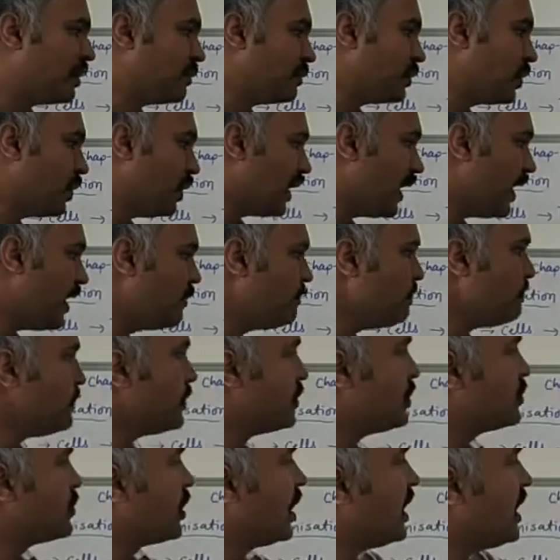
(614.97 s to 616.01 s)
Okay,
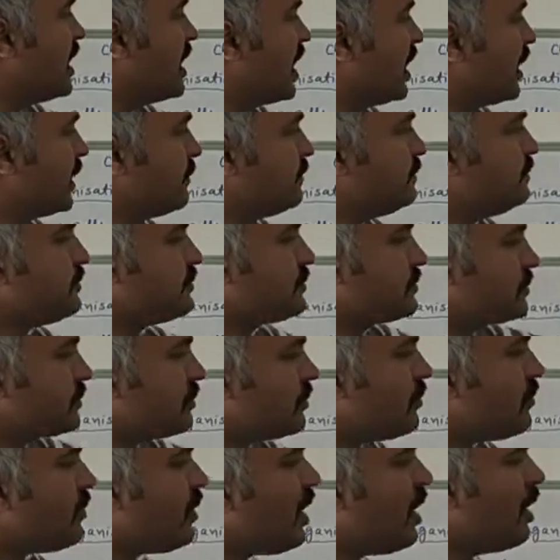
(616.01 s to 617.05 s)
so here
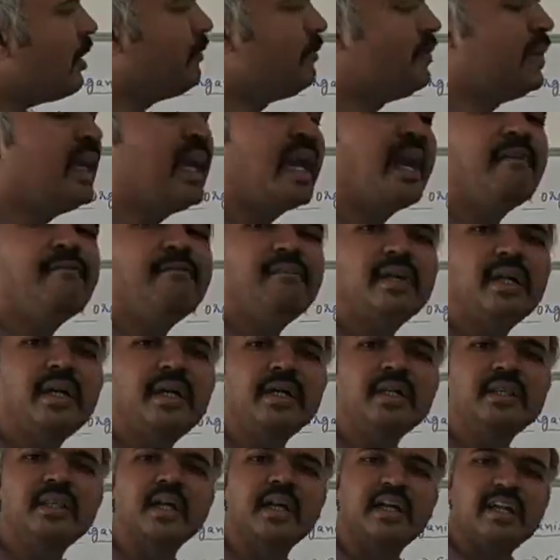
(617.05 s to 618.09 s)
we have
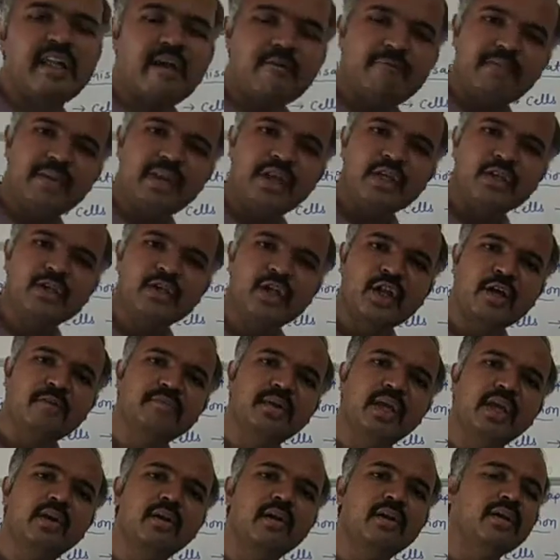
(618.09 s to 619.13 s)
learned the definition of
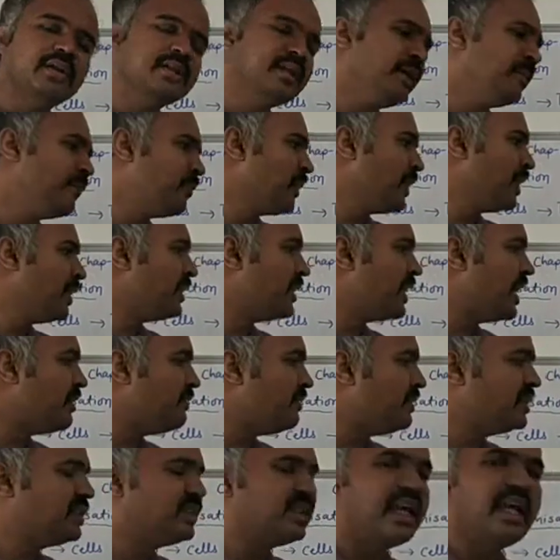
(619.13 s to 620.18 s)
ecology. Then
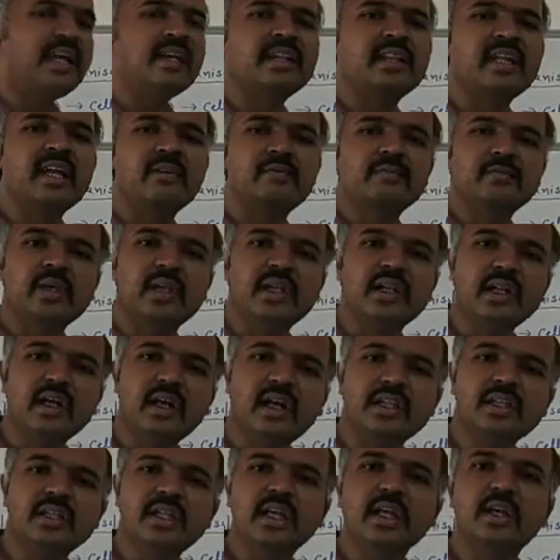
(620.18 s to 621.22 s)
we said that we
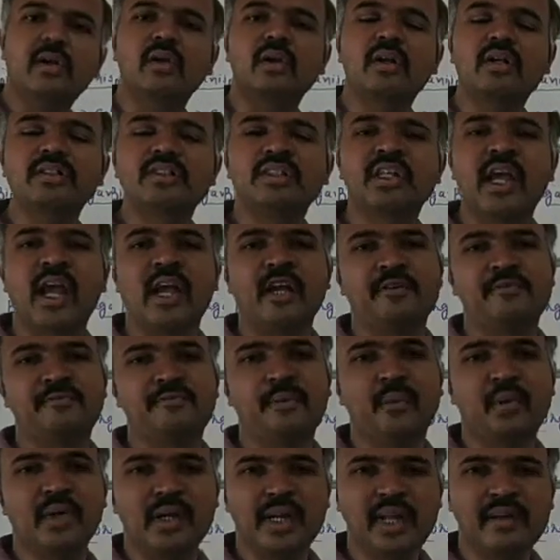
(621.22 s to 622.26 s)
learn ecology at
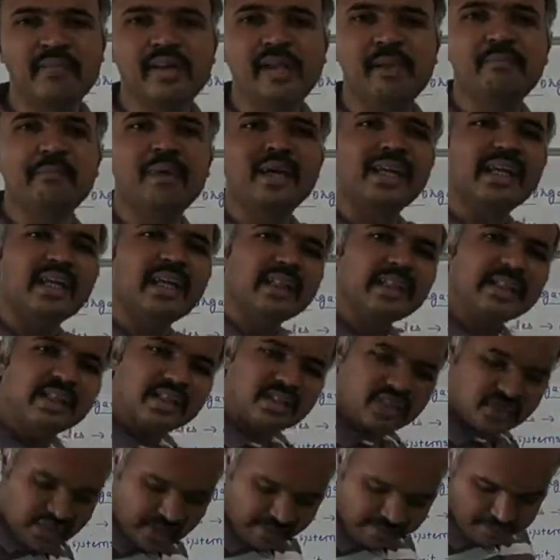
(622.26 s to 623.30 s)
4 level, but in
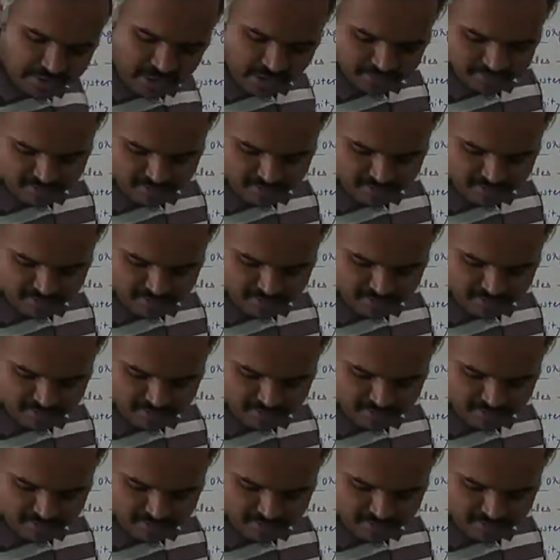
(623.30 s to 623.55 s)
this chapter